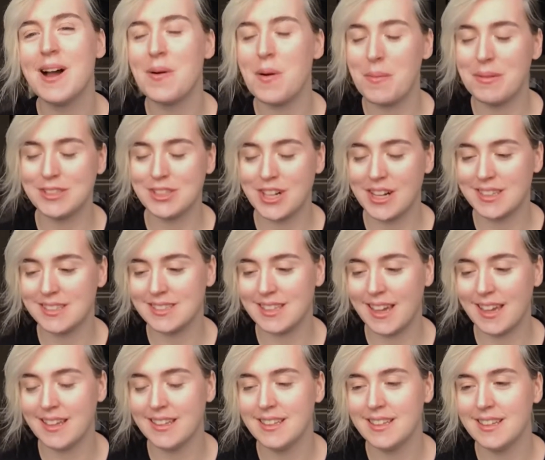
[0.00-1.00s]
trying to say?
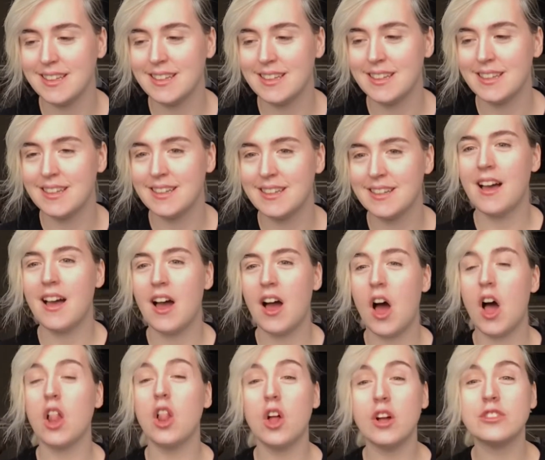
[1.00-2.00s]
A
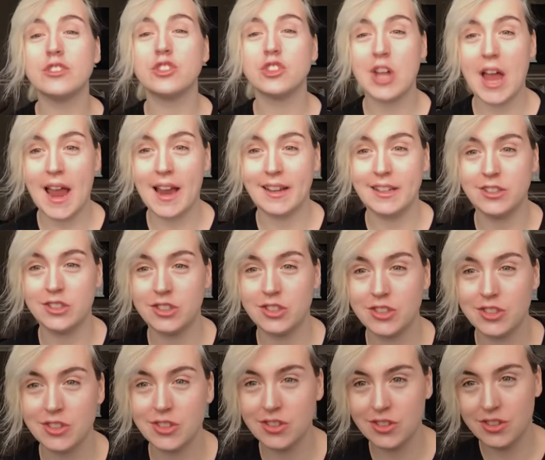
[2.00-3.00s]
lot has changed
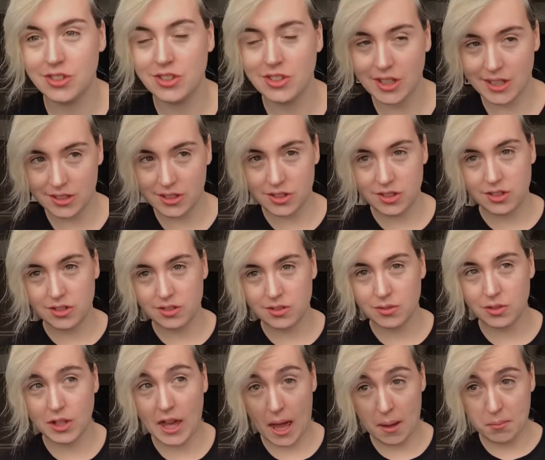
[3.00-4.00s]
since
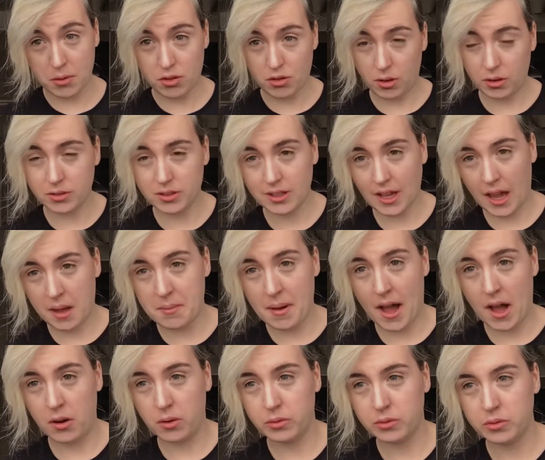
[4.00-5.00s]
Game of Thrones came
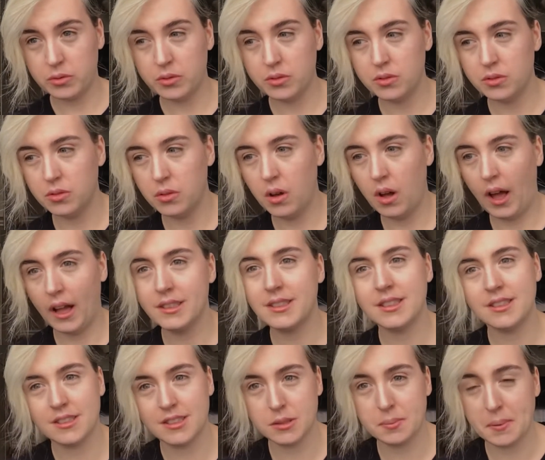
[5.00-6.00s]
out,
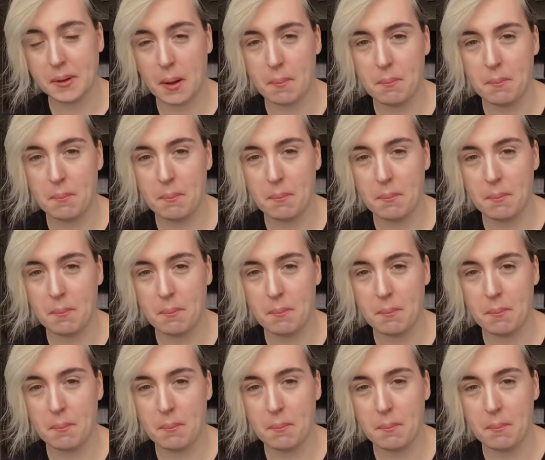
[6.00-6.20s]
since it's become